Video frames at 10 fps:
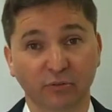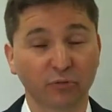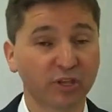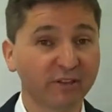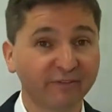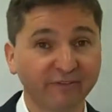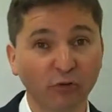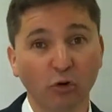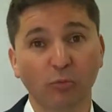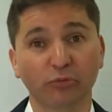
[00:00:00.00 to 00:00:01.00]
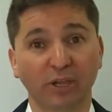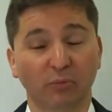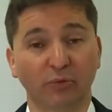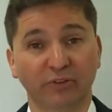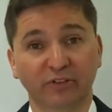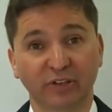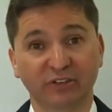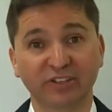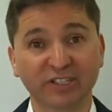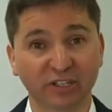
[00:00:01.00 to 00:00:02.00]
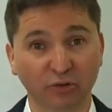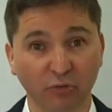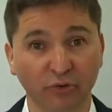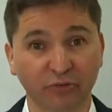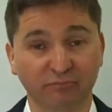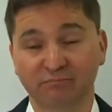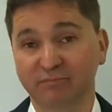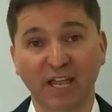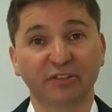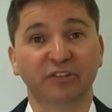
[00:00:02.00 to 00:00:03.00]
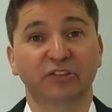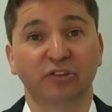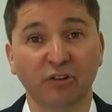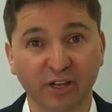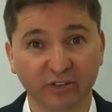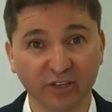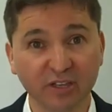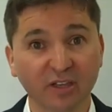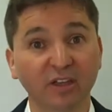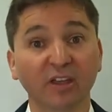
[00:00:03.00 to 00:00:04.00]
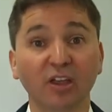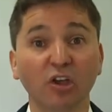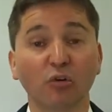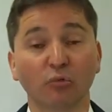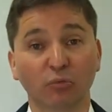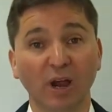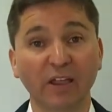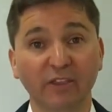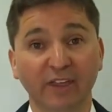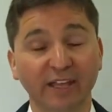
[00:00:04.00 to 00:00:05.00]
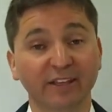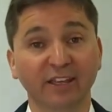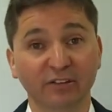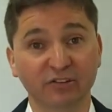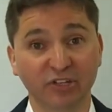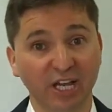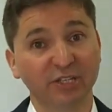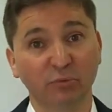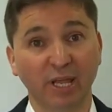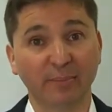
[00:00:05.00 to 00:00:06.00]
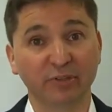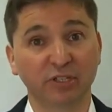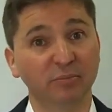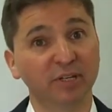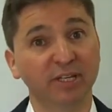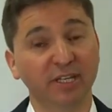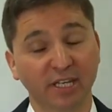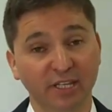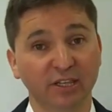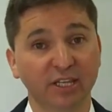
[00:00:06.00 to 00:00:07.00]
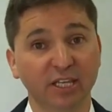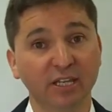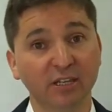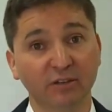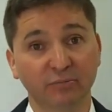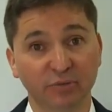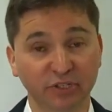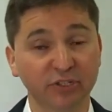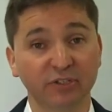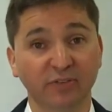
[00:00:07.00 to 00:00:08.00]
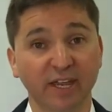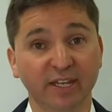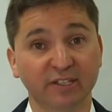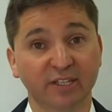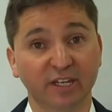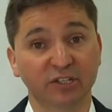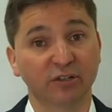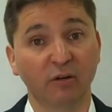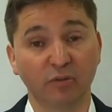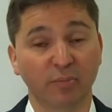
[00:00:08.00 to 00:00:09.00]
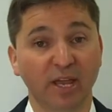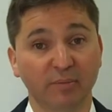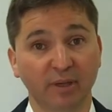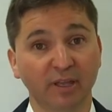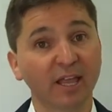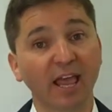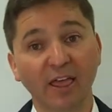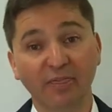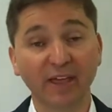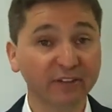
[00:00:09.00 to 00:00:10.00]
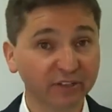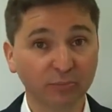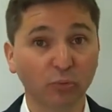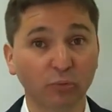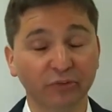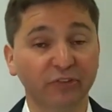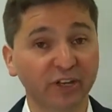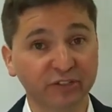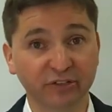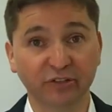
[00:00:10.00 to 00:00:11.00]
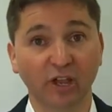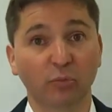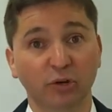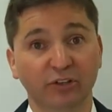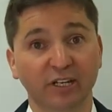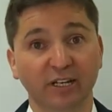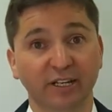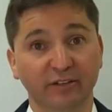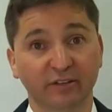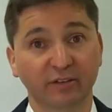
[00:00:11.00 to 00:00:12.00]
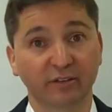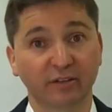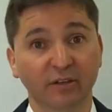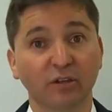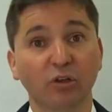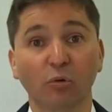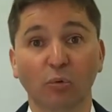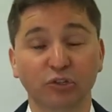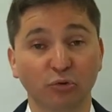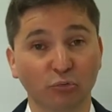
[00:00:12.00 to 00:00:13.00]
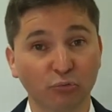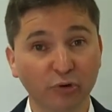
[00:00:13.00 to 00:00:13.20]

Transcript: through the informal networks that exist across our society, rather than just what happens to be in the positions vacant section of the paper. That's an important section you don't want to neglect. What you